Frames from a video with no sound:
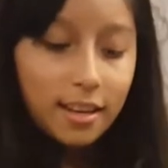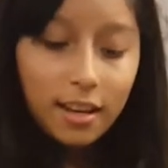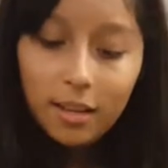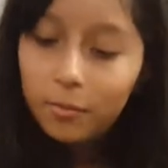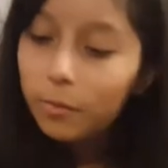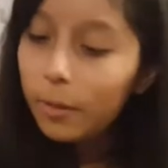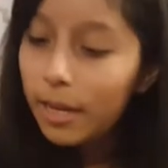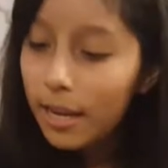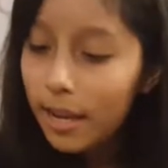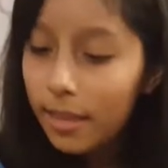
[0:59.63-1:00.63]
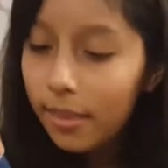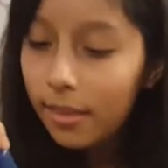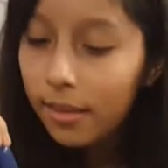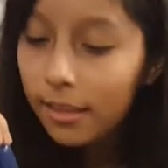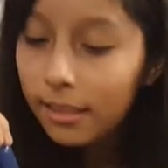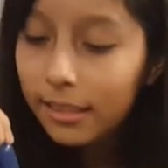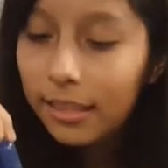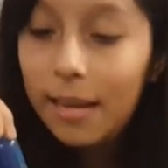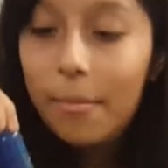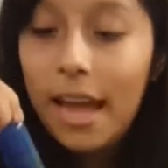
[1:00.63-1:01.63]
Comes with
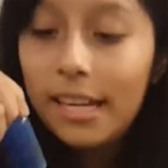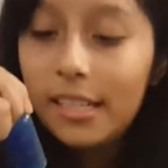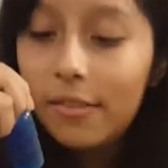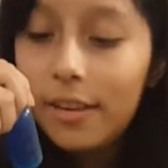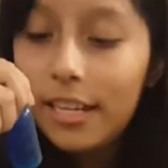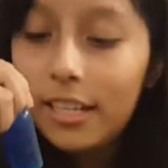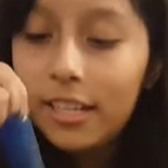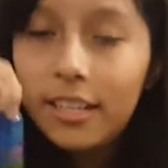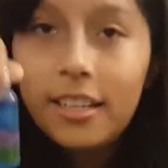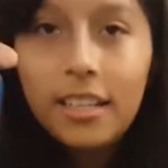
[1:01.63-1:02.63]
slime activator.